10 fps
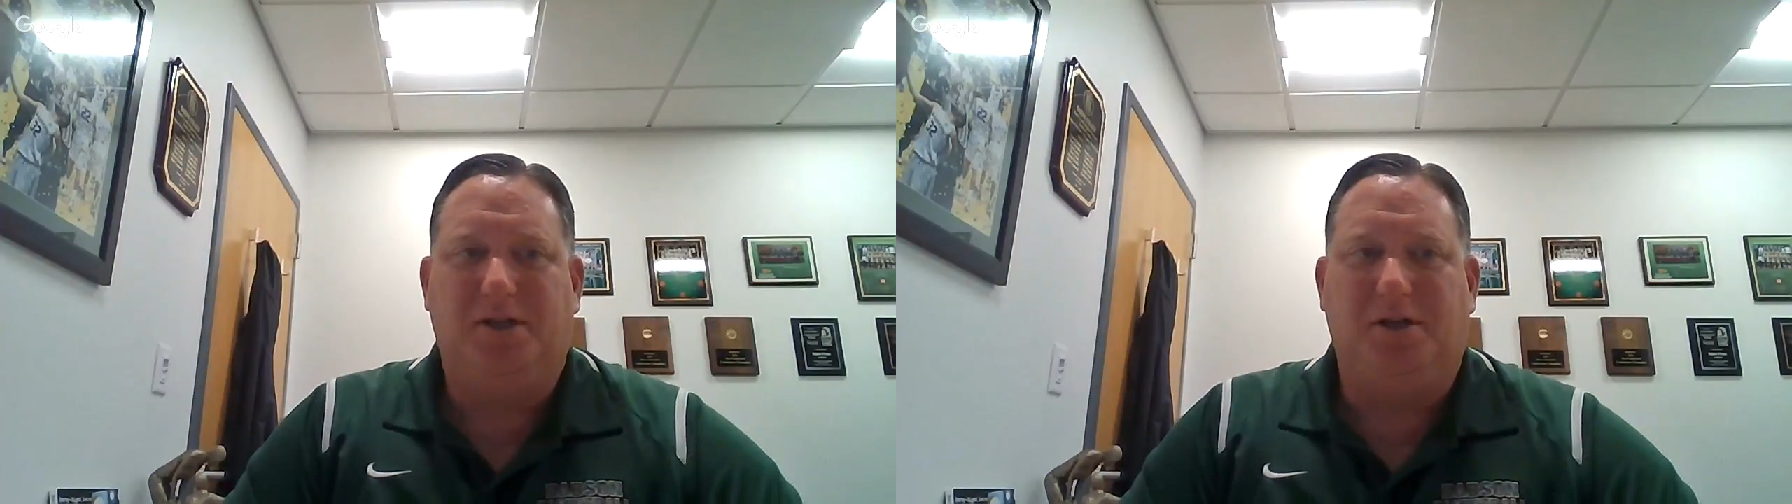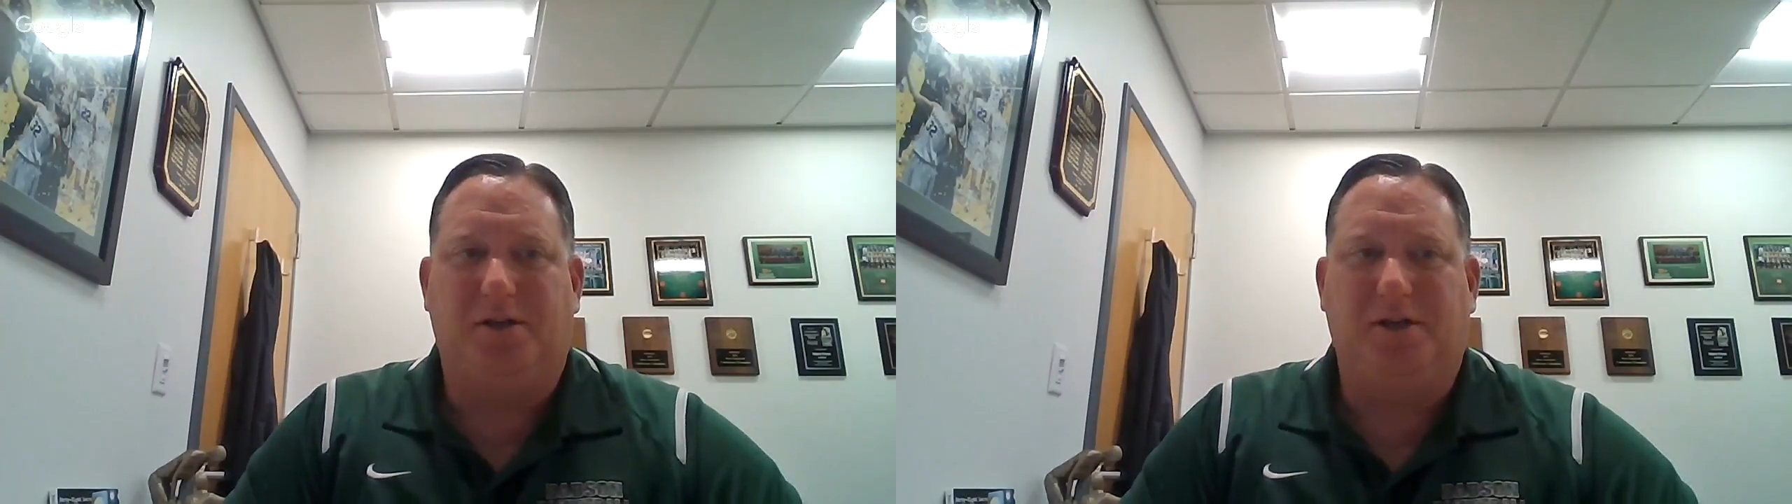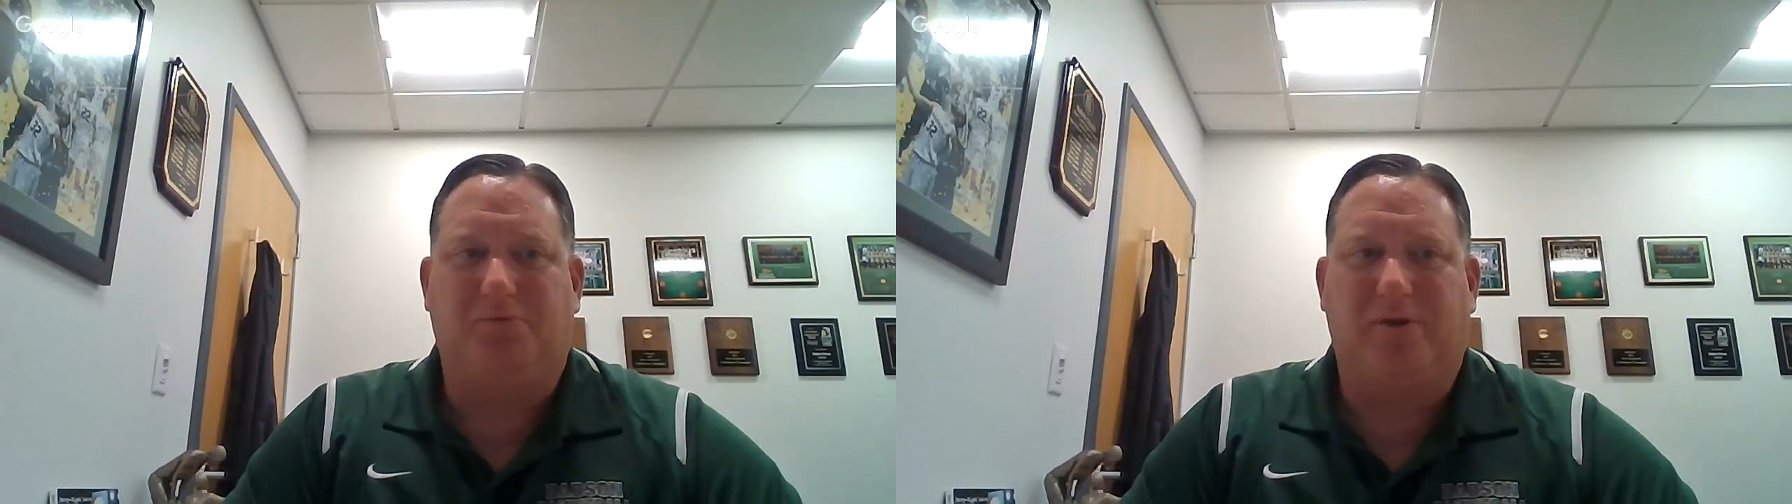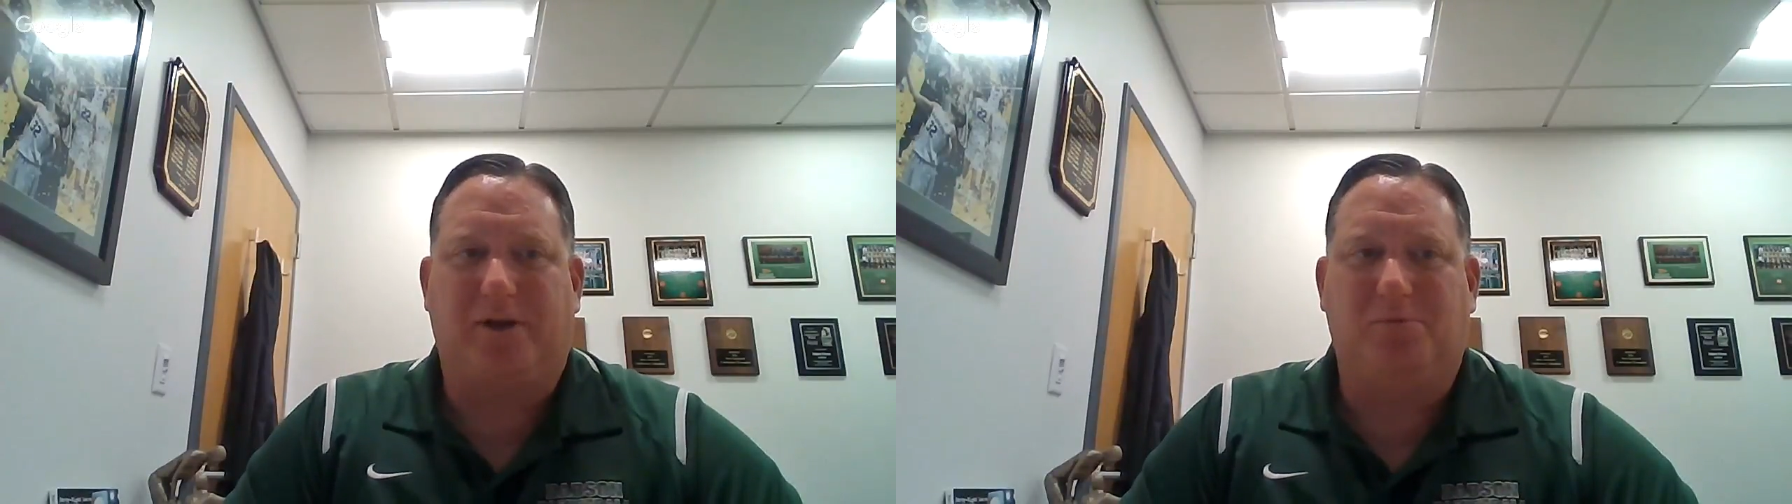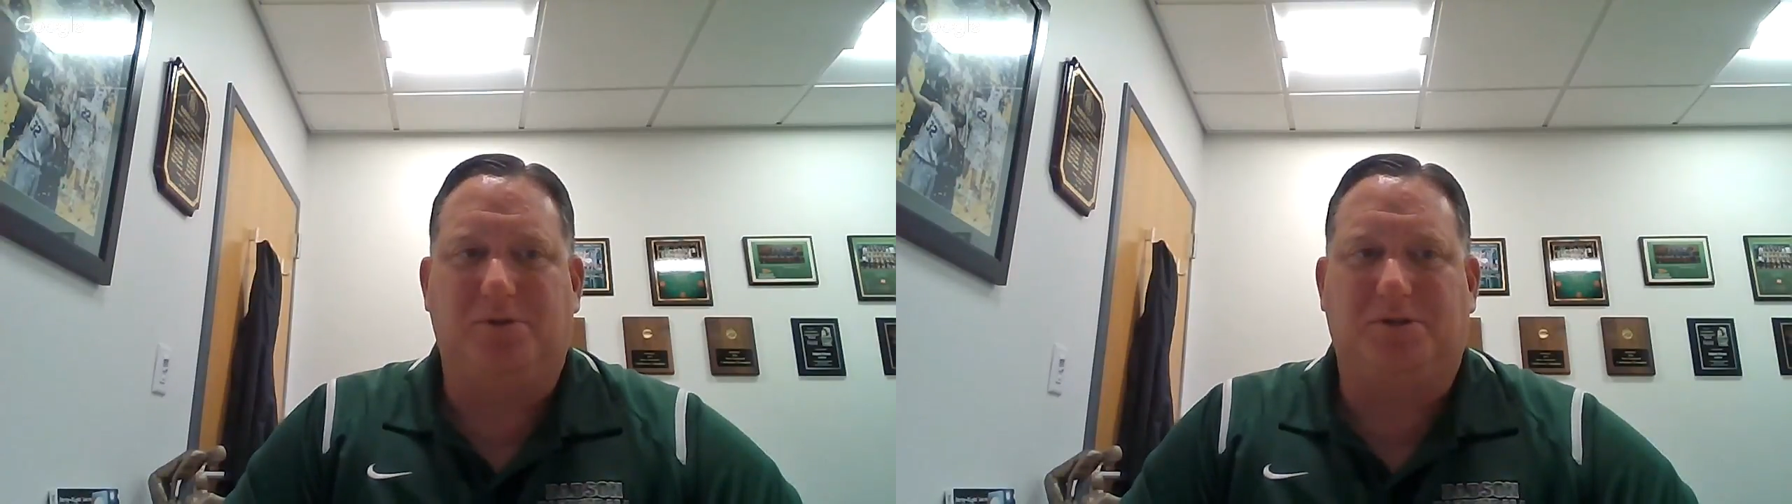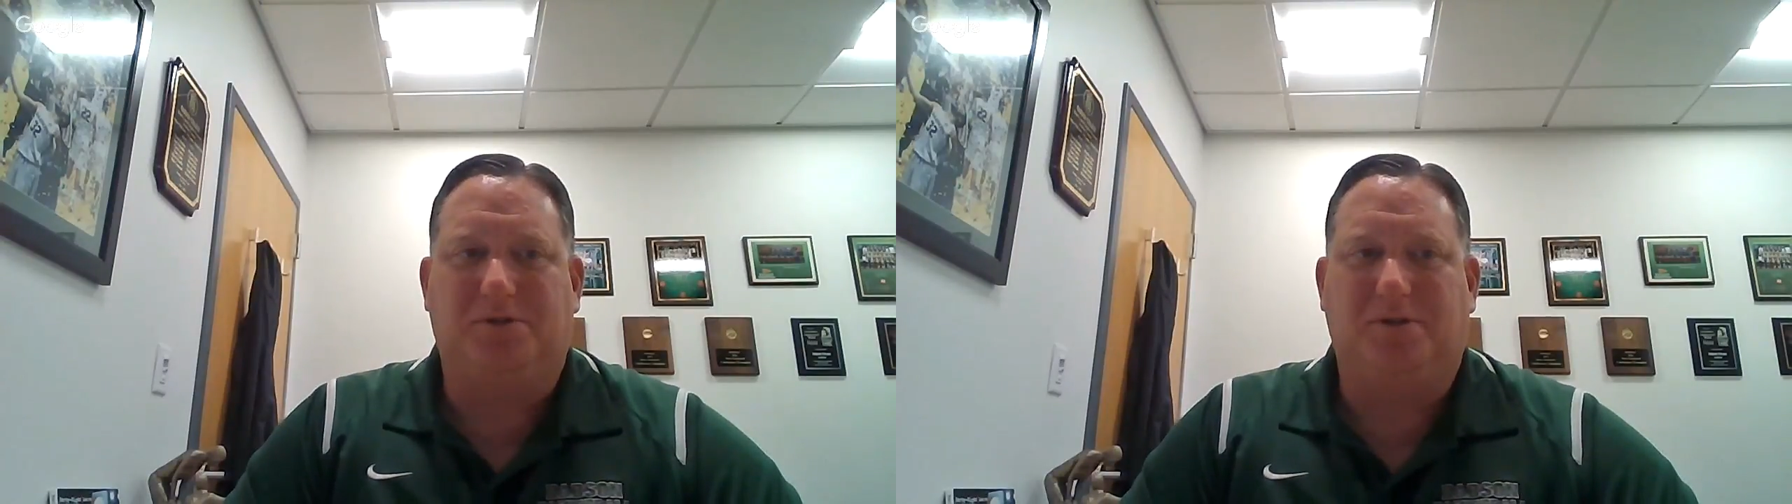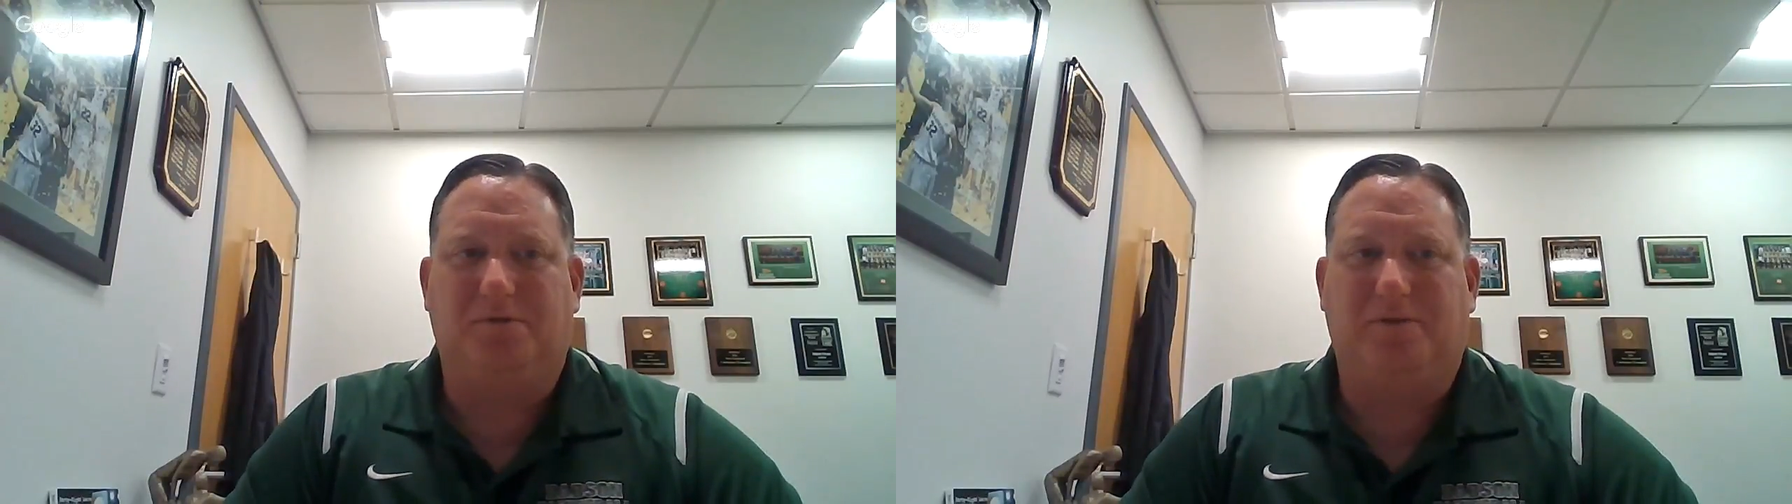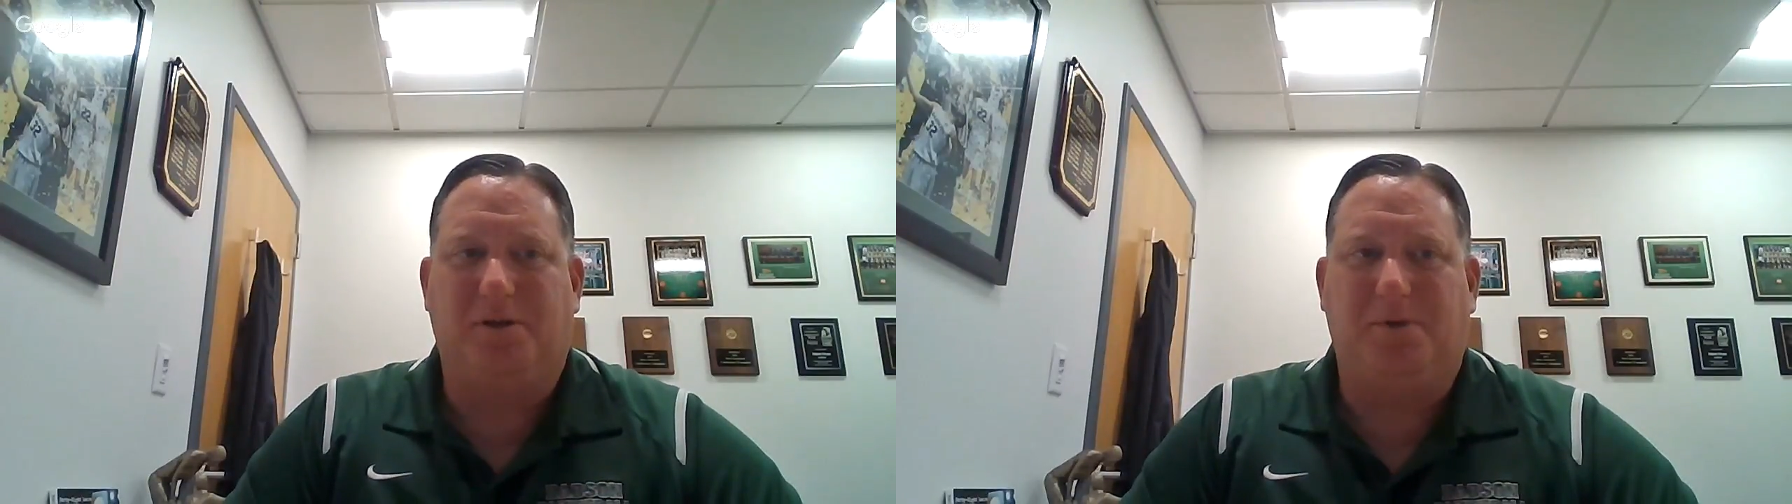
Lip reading: I think Rick was very